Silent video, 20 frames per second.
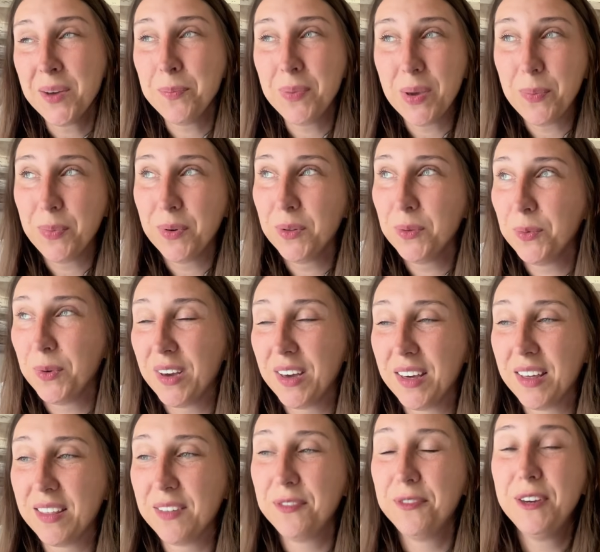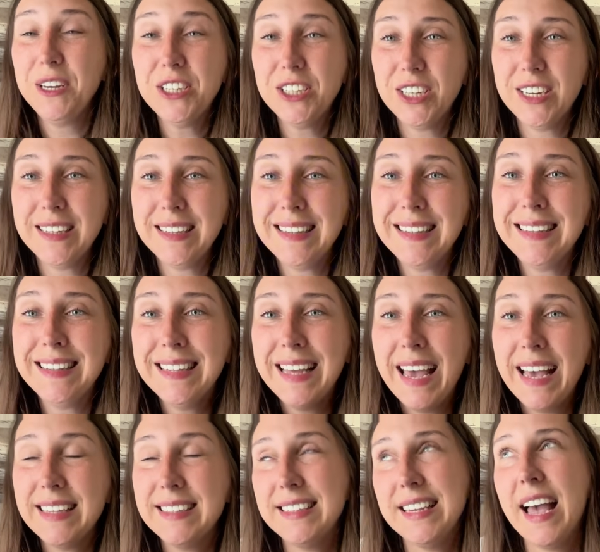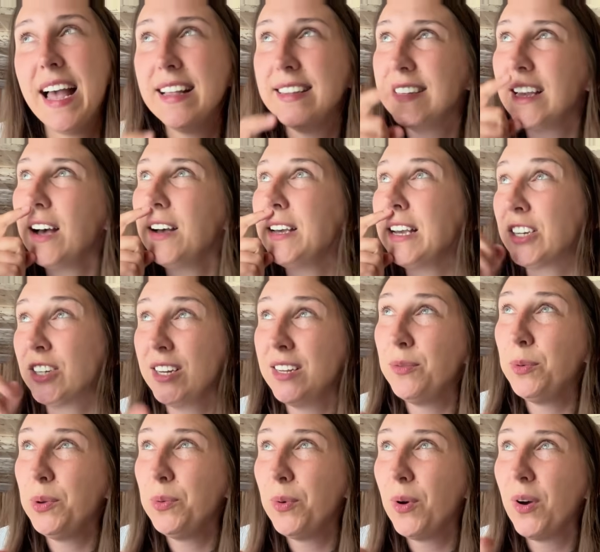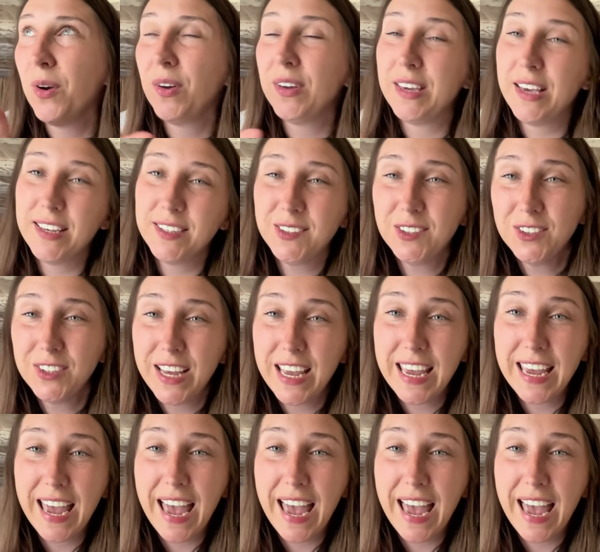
People with fishing nets, and actually we were yesterday